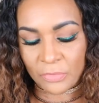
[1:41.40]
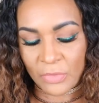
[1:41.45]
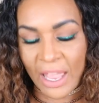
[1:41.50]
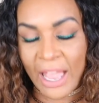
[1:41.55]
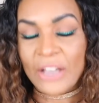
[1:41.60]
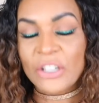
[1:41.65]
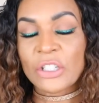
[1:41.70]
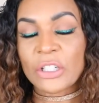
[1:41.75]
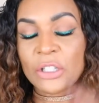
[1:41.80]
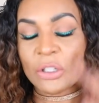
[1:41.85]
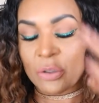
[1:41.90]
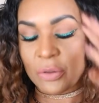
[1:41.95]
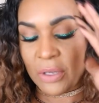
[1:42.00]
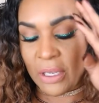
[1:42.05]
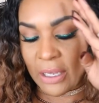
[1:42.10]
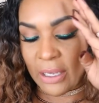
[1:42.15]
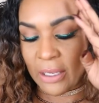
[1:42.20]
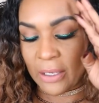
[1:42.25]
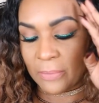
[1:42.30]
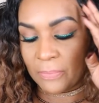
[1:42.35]
actually you
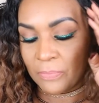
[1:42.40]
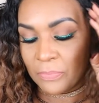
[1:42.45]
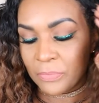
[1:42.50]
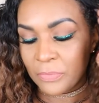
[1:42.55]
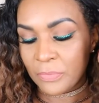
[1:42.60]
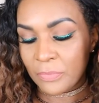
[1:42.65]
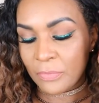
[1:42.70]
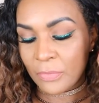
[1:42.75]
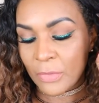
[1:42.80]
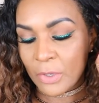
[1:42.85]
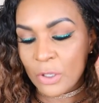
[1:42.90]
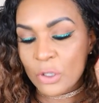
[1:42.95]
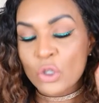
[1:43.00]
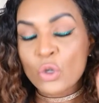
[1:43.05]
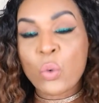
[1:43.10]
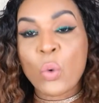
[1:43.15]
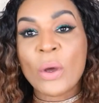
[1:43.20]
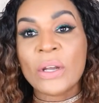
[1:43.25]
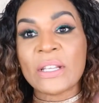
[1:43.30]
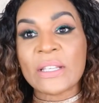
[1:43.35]
get
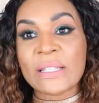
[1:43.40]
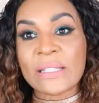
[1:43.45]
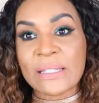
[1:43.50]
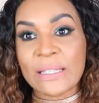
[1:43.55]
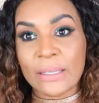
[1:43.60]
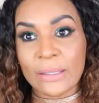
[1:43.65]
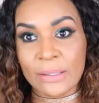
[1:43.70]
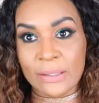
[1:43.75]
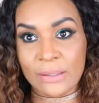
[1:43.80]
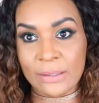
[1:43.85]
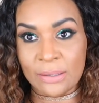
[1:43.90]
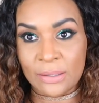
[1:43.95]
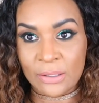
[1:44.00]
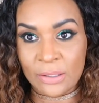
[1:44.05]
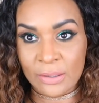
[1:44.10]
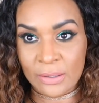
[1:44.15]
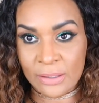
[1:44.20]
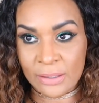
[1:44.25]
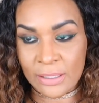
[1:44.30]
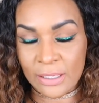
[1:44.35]
26
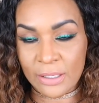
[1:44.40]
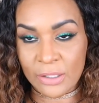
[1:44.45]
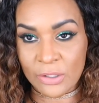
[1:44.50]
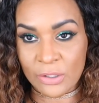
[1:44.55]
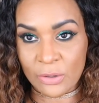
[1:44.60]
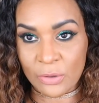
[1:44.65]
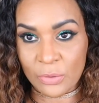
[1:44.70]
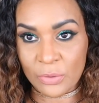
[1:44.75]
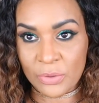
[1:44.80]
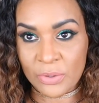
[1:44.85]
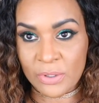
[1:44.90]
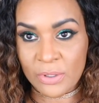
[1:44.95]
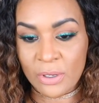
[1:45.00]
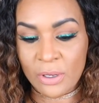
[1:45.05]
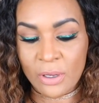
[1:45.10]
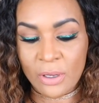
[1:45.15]
stencils,